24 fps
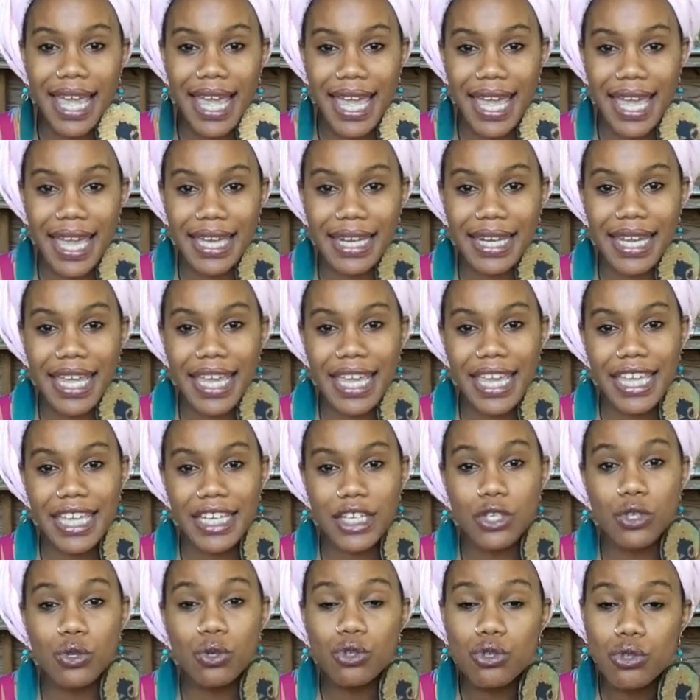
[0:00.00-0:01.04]
and
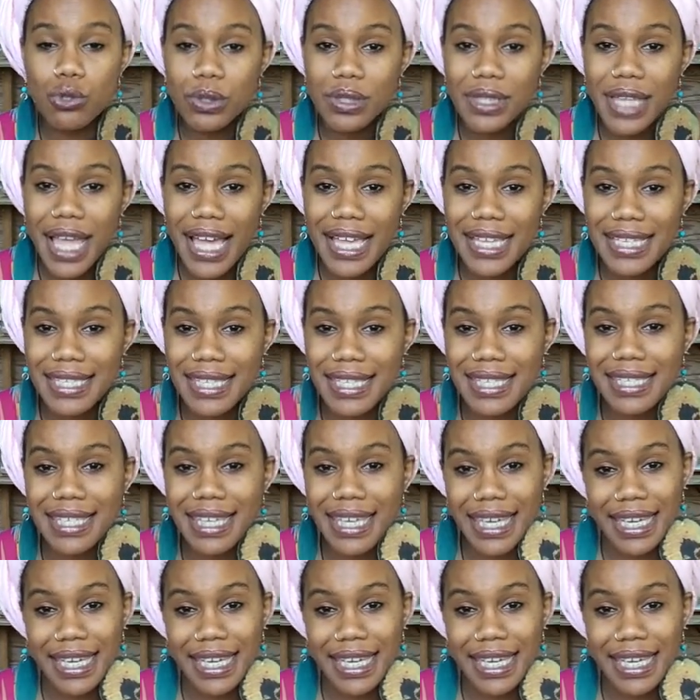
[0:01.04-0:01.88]
it neutralizes